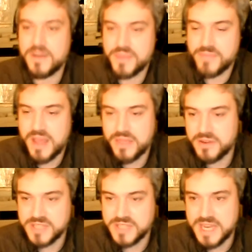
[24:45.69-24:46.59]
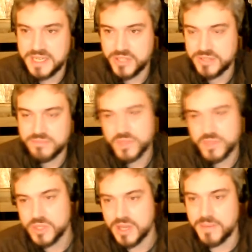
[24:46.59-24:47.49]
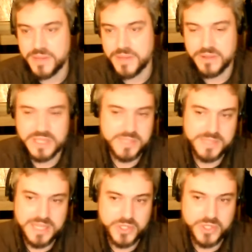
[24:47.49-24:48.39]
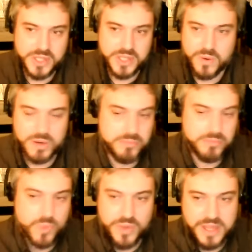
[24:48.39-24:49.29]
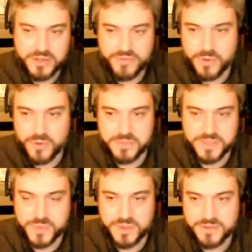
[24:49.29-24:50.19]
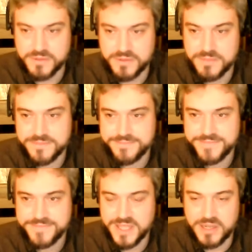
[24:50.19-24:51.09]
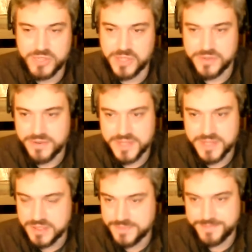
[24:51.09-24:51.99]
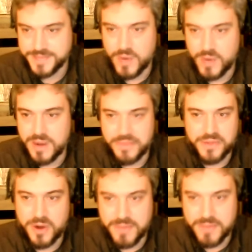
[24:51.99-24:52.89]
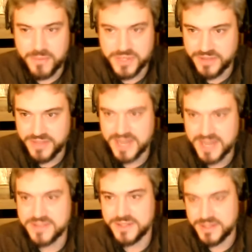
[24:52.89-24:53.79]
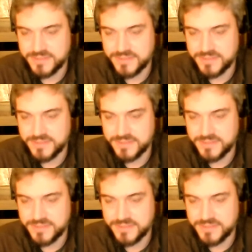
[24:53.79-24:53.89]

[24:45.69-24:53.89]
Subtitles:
then that third tenant could come on the lease potentially, or they could form some sort of shared services co-op that they're all members of, that has the